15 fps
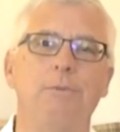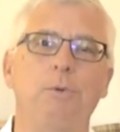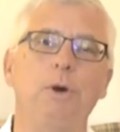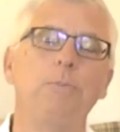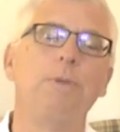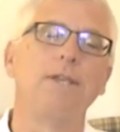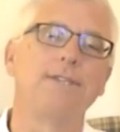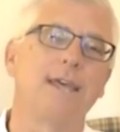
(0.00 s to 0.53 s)
but
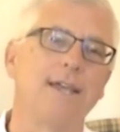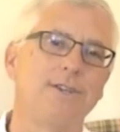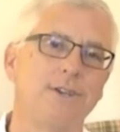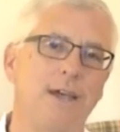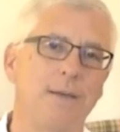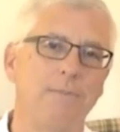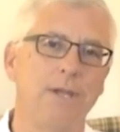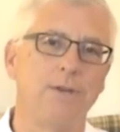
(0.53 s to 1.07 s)
what makes that
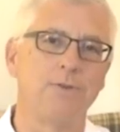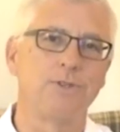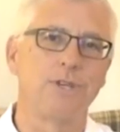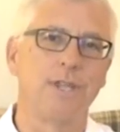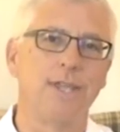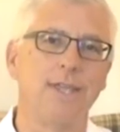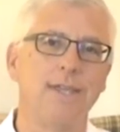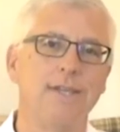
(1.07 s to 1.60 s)
job
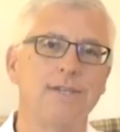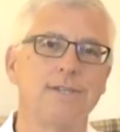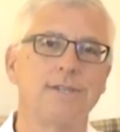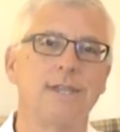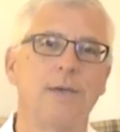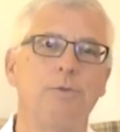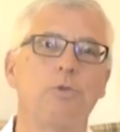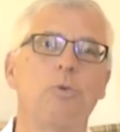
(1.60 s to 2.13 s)
interesting
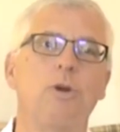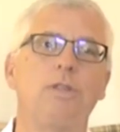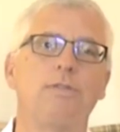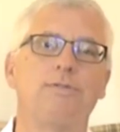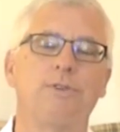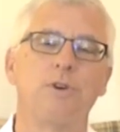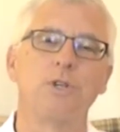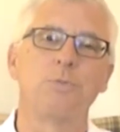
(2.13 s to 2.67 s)
is it was one of
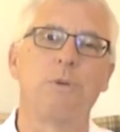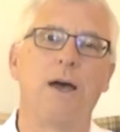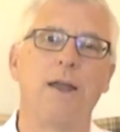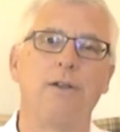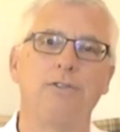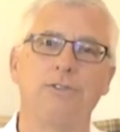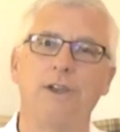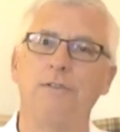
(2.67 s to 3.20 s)
the first
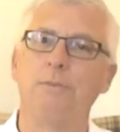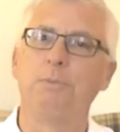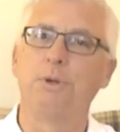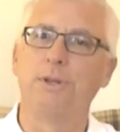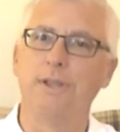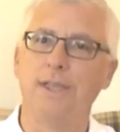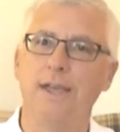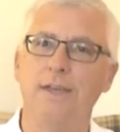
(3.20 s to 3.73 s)
models I ever
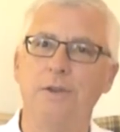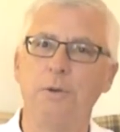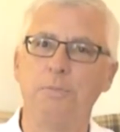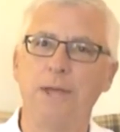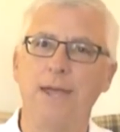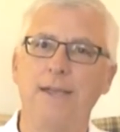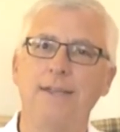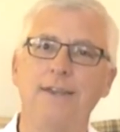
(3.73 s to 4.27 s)
put together
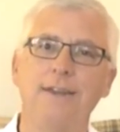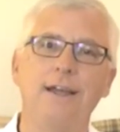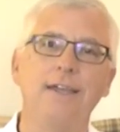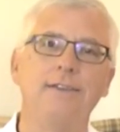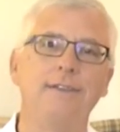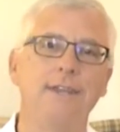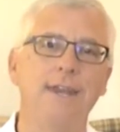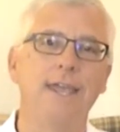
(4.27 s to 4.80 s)
back in the
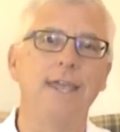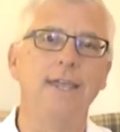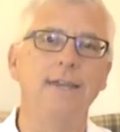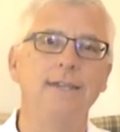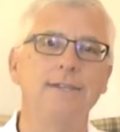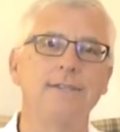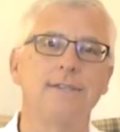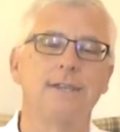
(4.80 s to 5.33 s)

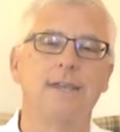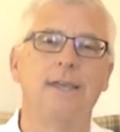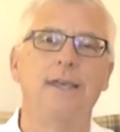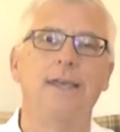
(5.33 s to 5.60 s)
1980s.